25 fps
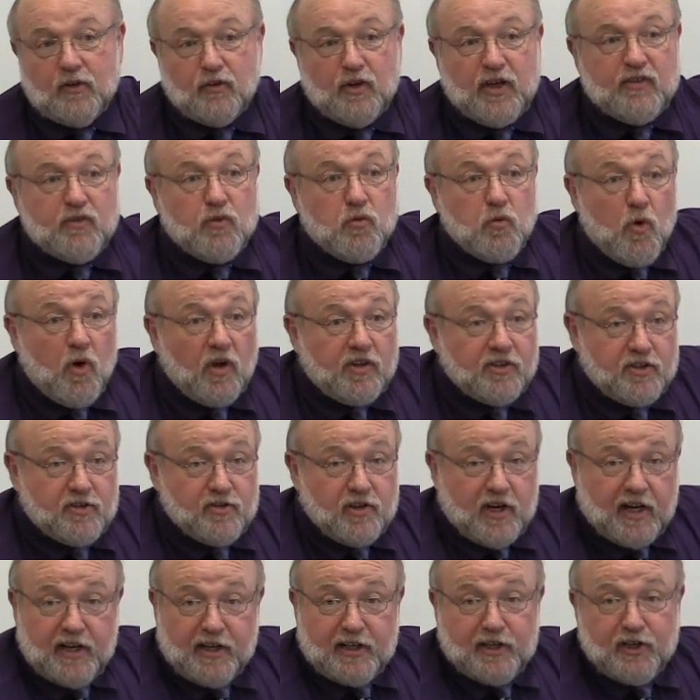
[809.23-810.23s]
don't even want to
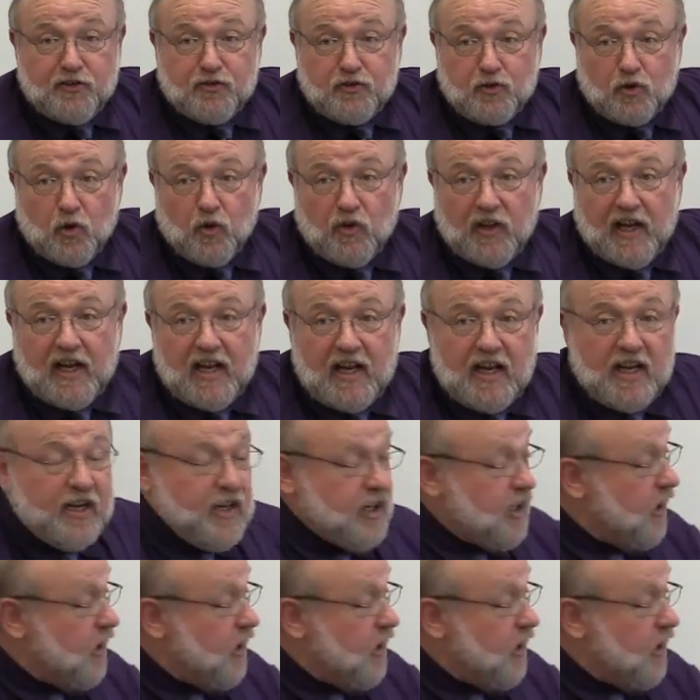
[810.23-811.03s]
try to control that.